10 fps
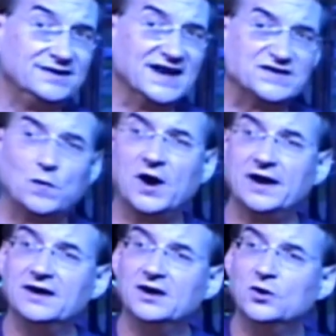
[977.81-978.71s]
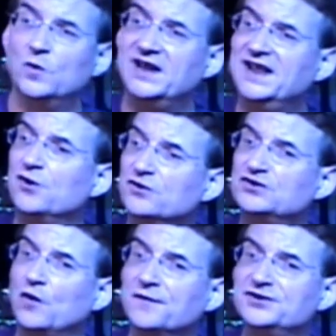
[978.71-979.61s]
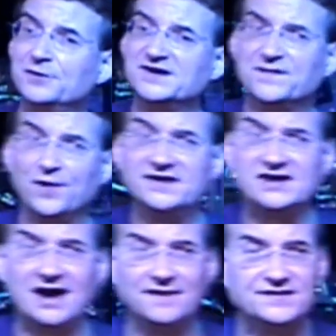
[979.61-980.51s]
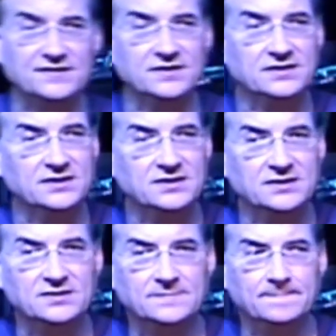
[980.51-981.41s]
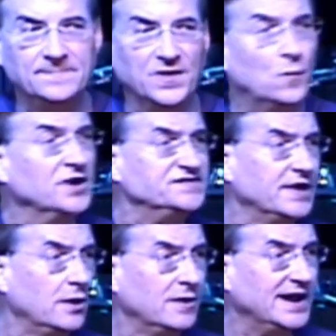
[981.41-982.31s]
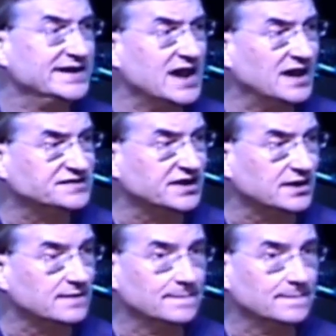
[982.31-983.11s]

Guess what? When he goes over to his friend's house, the ones that are agnostic,